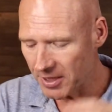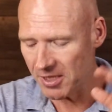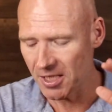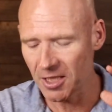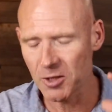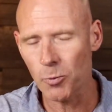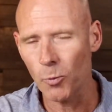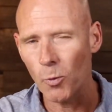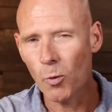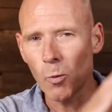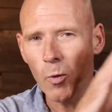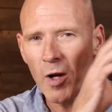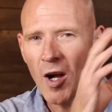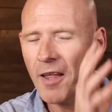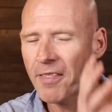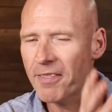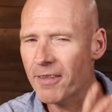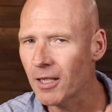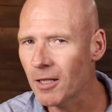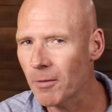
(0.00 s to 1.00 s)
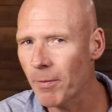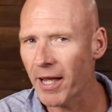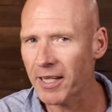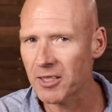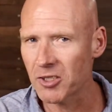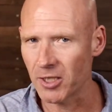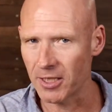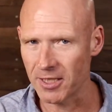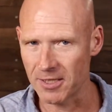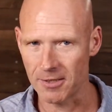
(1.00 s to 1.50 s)
says, when I think
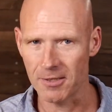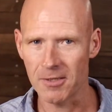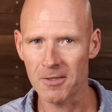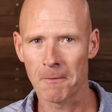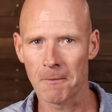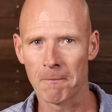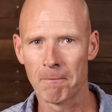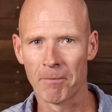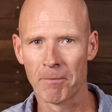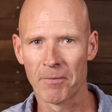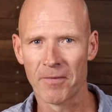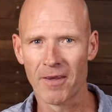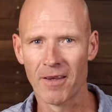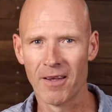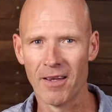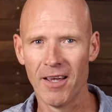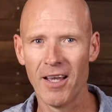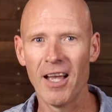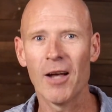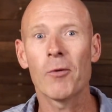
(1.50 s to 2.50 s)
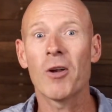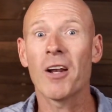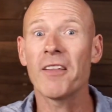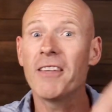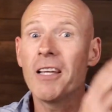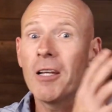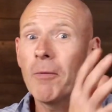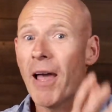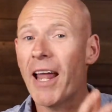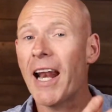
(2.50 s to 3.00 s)
about Jesus, when I
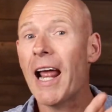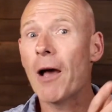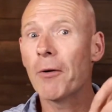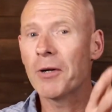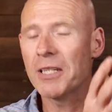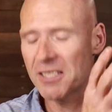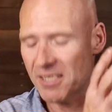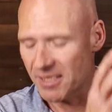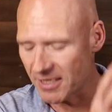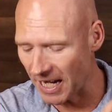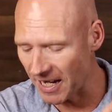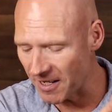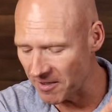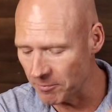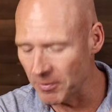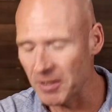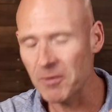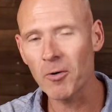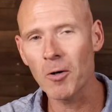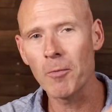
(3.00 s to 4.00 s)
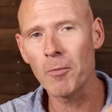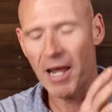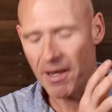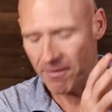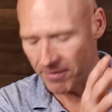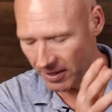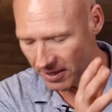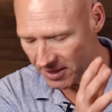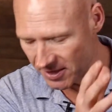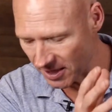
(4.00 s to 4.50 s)
think about how He saved me from
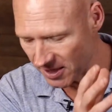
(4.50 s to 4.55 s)
heaven, he